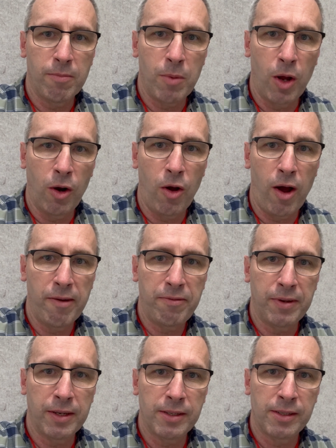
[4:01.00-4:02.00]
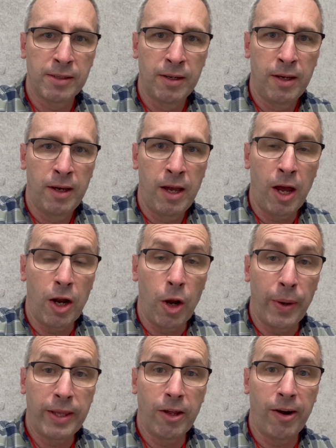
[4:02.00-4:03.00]
my life, is
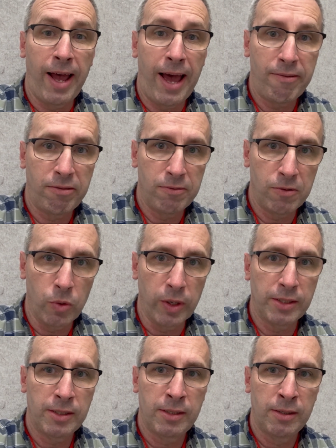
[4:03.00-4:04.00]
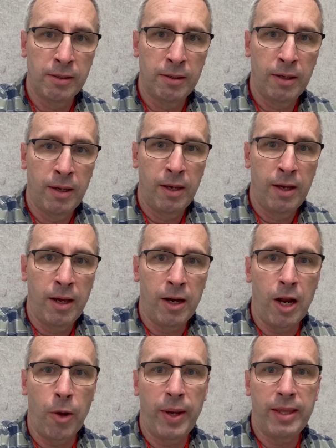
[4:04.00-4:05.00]
knowing that I have a voice,
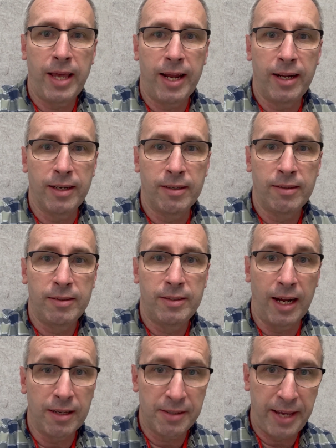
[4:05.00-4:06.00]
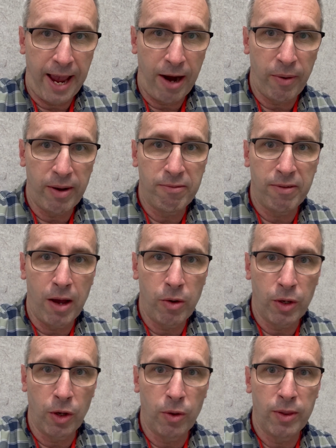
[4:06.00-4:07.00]
knowing that it does carry
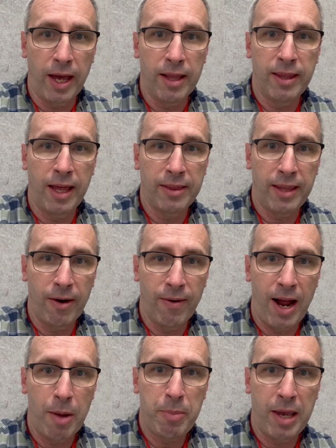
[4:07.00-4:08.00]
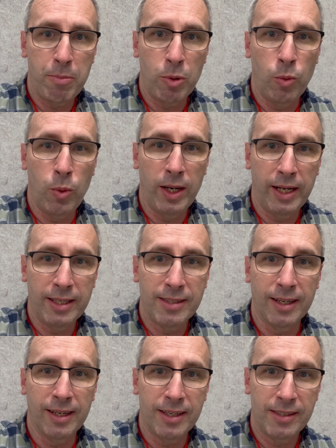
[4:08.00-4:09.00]
value, that there are people willing
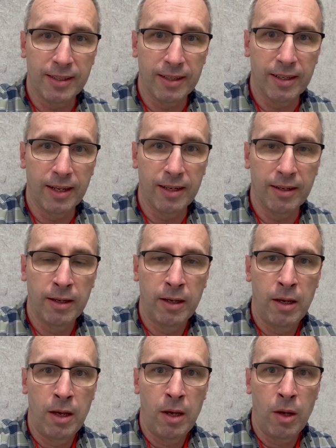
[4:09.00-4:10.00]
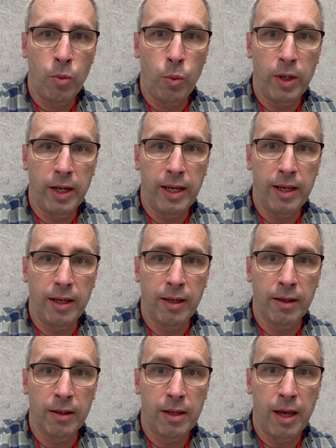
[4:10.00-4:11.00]
to listen and
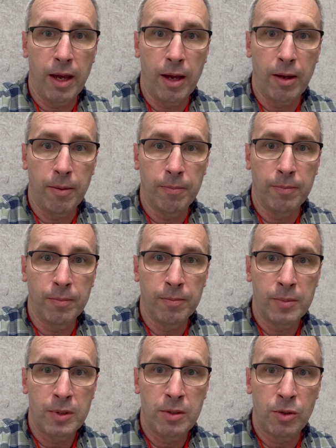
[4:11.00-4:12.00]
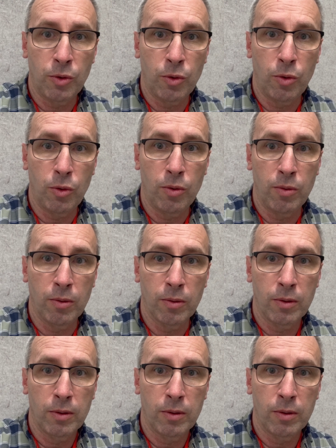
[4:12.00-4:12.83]
willing to